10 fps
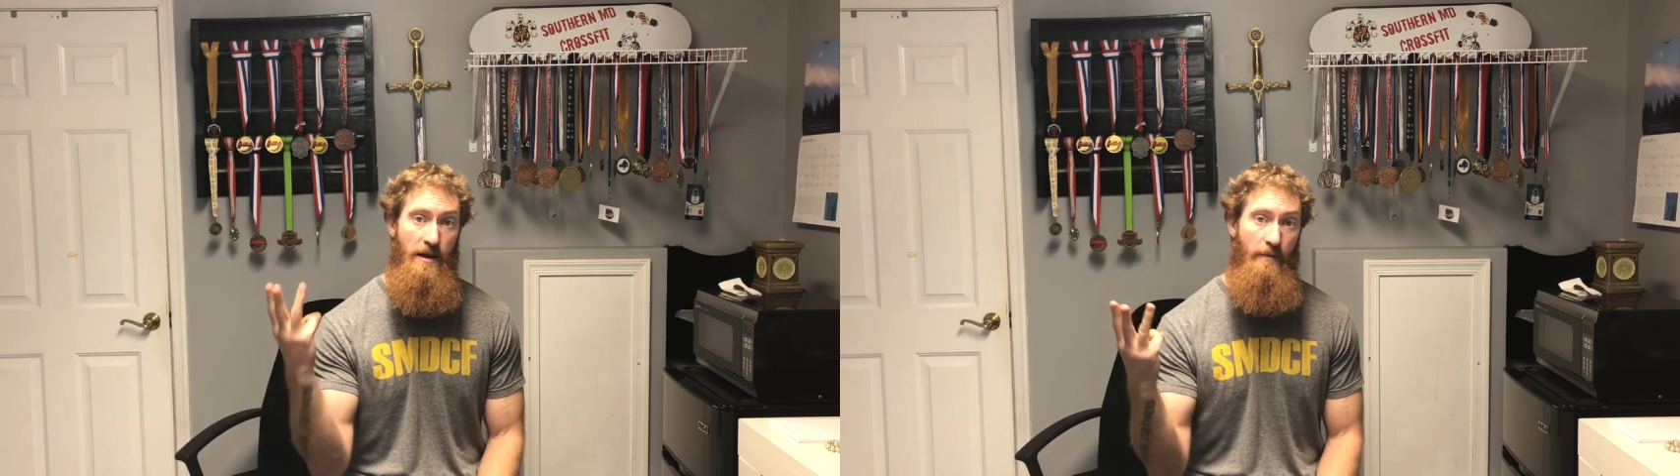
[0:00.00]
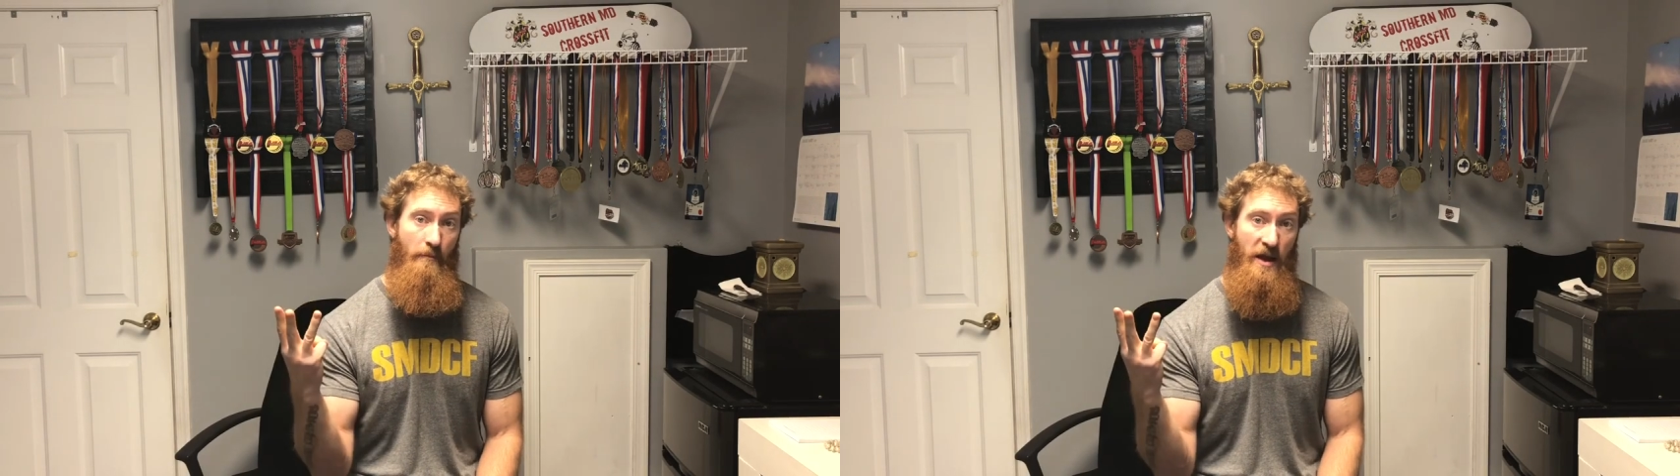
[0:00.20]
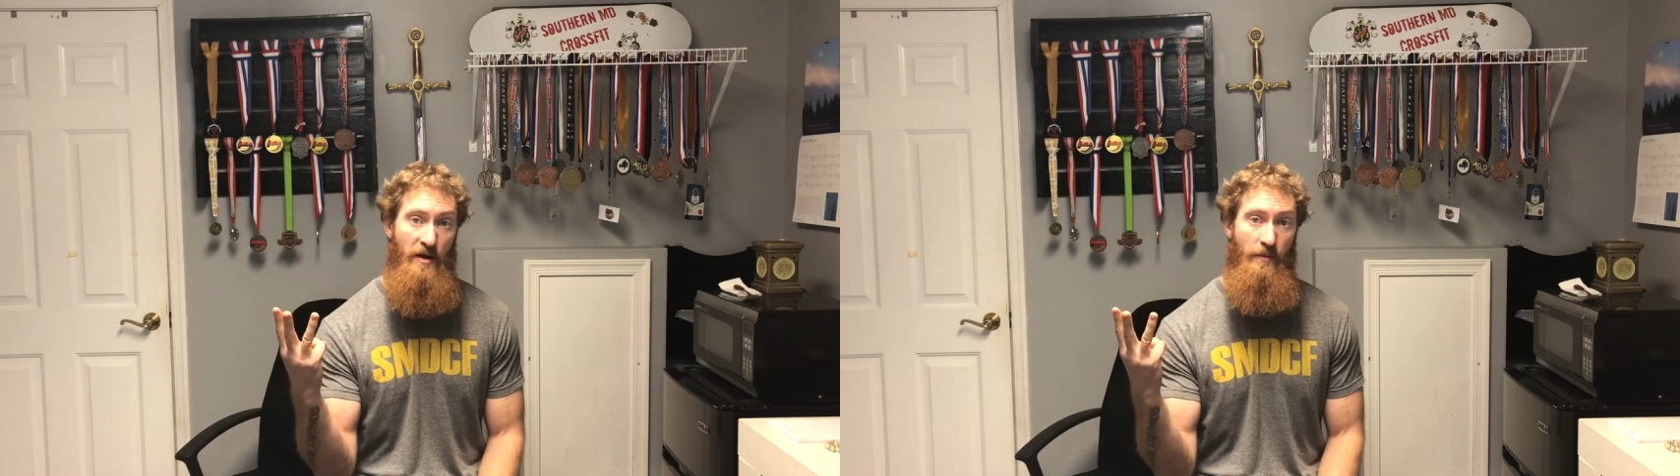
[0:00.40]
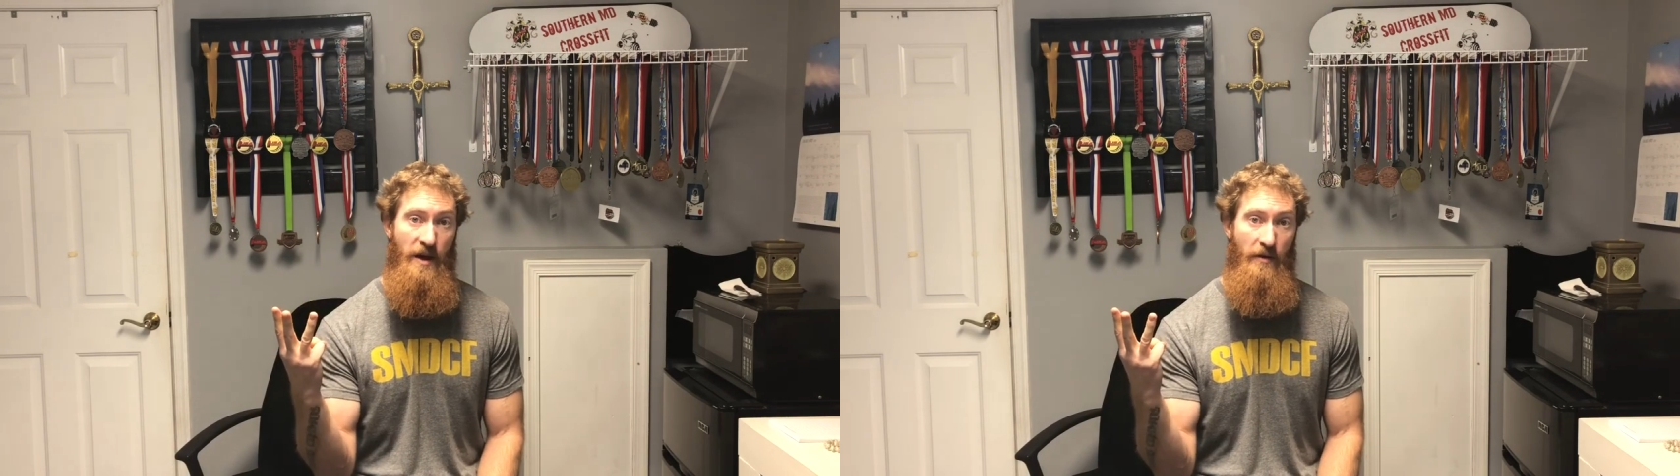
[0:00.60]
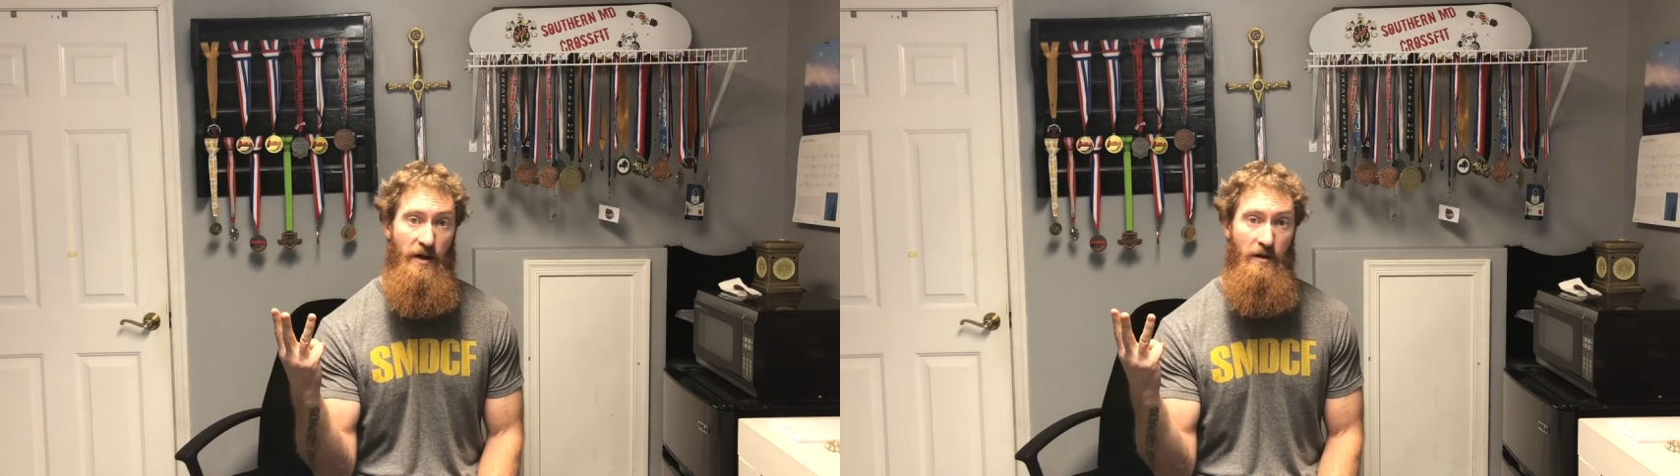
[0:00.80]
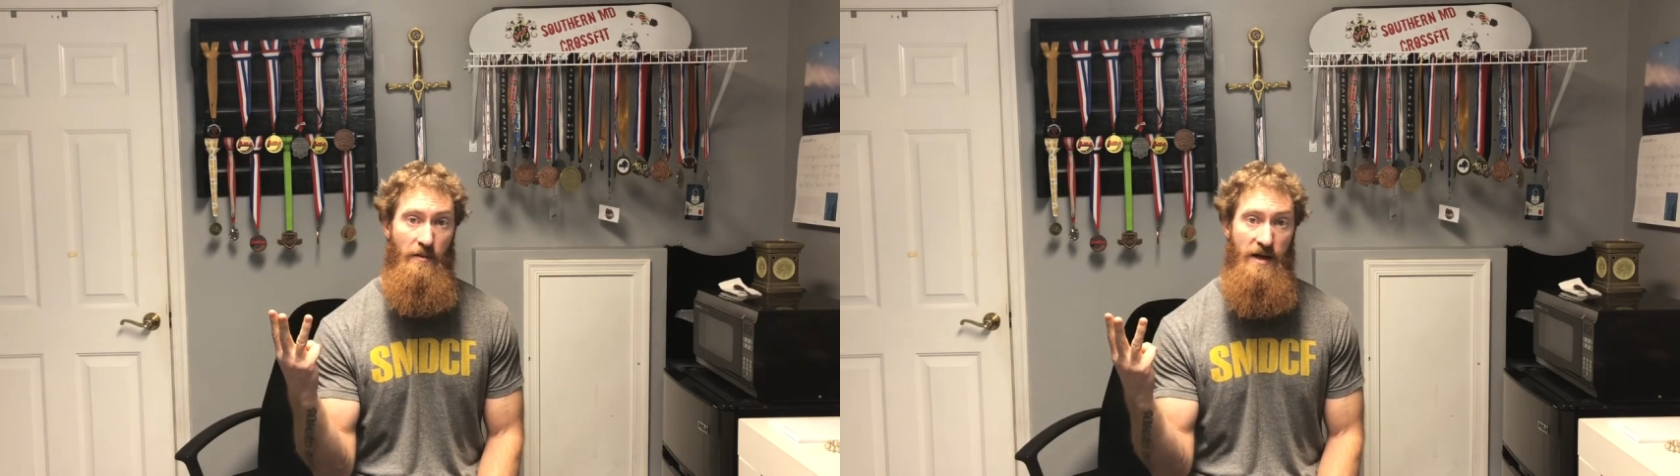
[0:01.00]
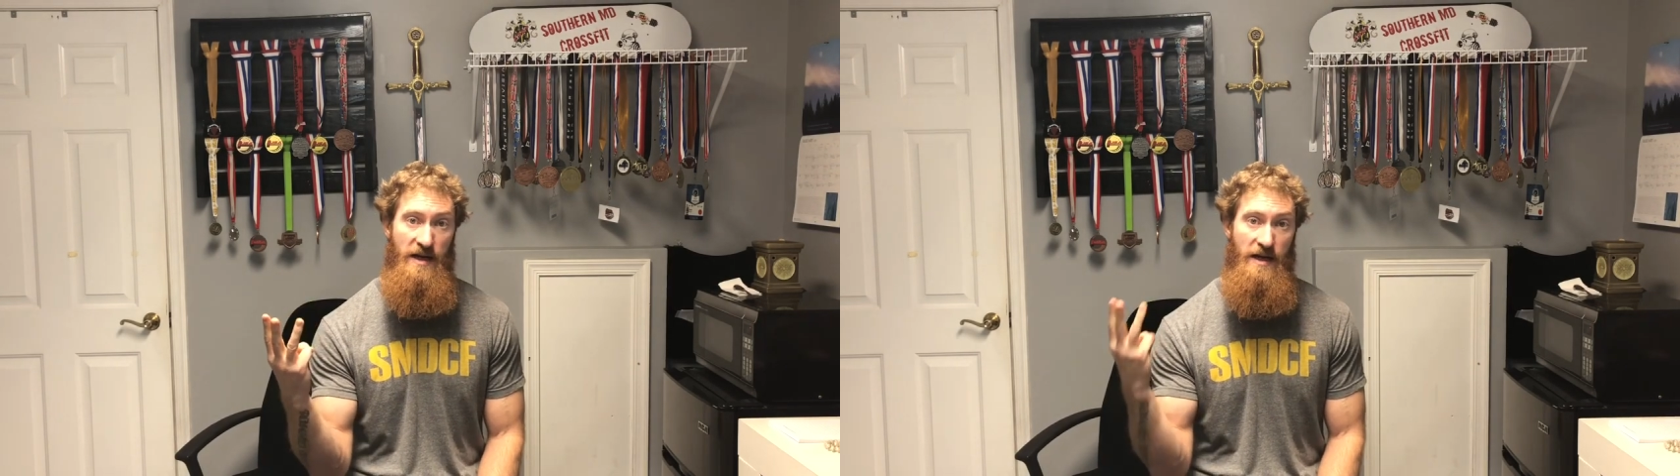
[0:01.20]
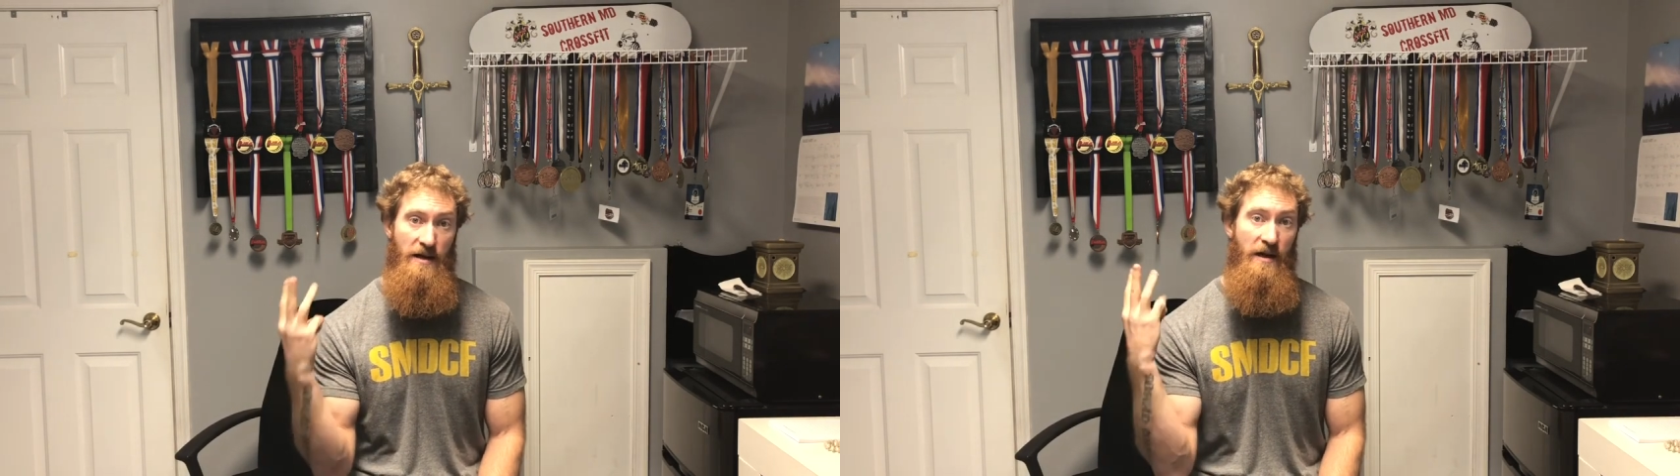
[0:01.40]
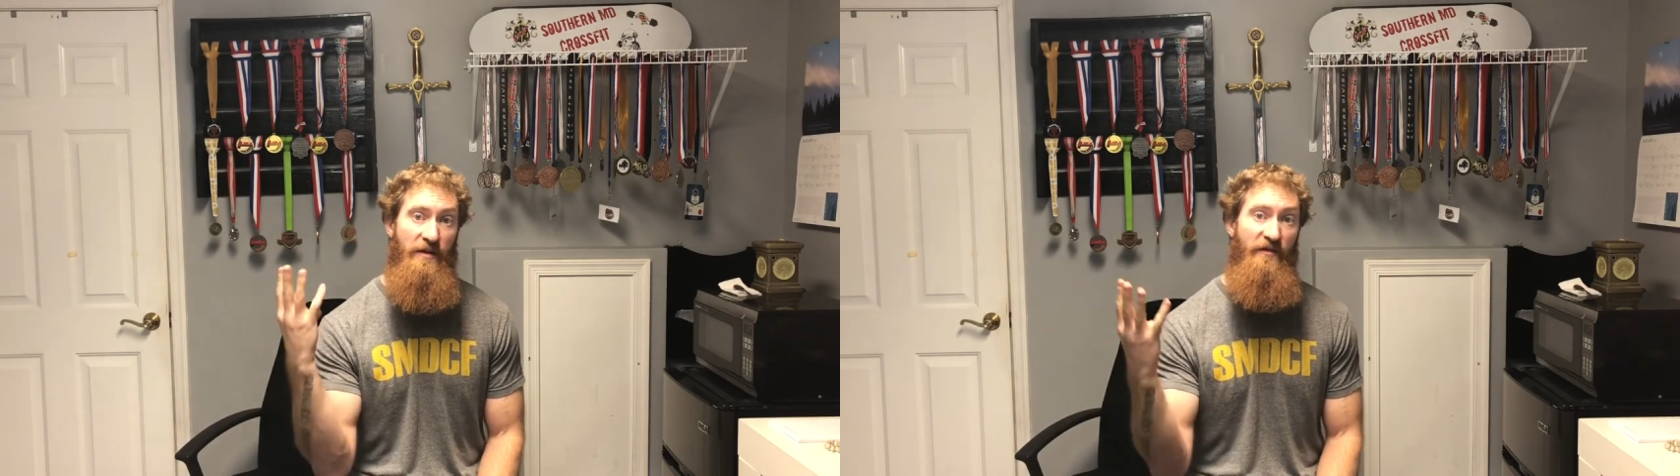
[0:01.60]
male-male intermediate,